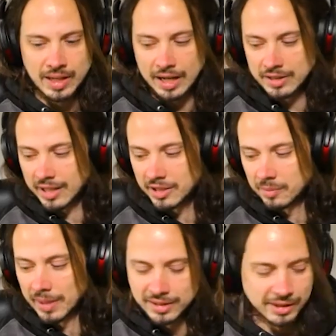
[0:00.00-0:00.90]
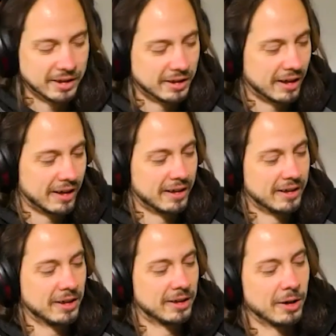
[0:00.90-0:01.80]
As, as you mentioned, you
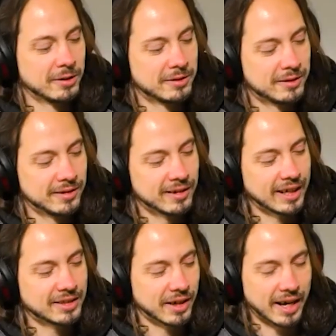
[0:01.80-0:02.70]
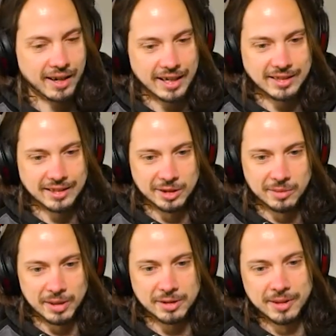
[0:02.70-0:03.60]
you don't like to analyze it too
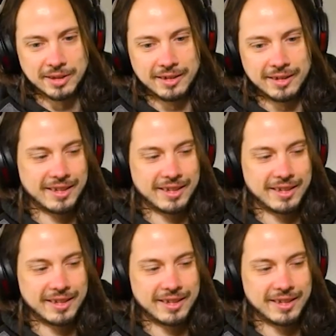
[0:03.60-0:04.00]
much, but did,